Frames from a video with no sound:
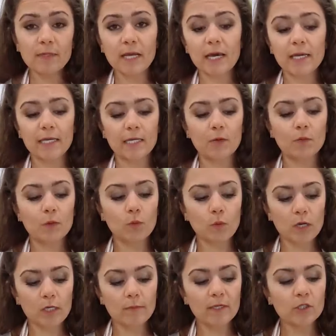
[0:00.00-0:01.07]
an eye on it. We
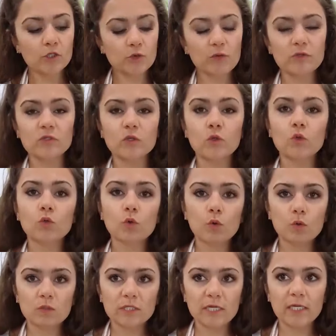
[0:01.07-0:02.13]
wanna make sure there's a
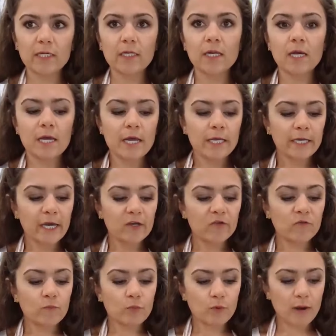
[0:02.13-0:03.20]
golden kind
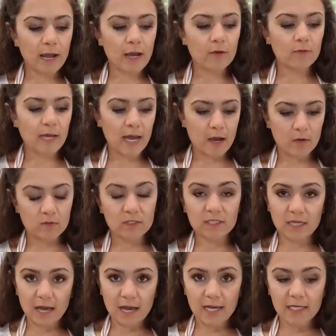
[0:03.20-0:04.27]
of browned
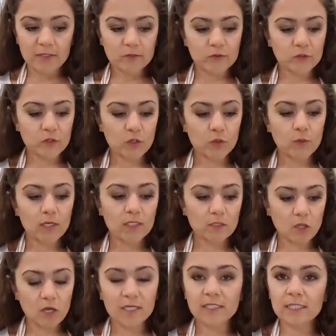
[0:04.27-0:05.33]
outside. So as
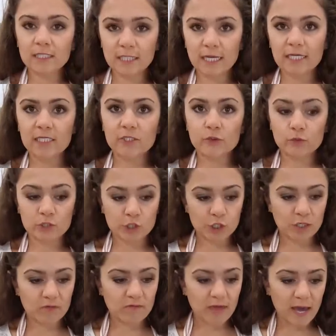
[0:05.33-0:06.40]
long as it takes to
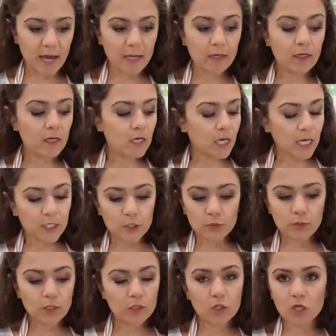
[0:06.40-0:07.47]
achieve that, and you
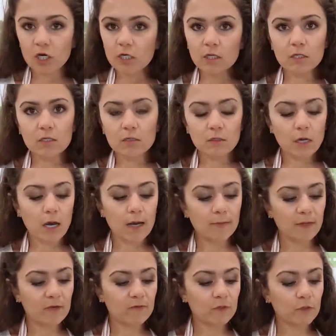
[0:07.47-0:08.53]
can look
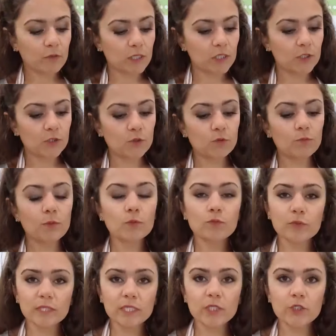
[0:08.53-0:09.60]
if you need to, but
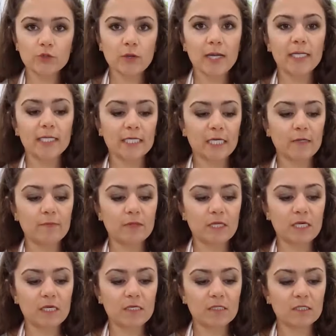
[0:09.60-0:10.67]
really try to keep
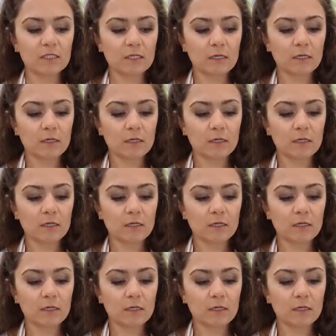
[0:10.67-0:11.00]
these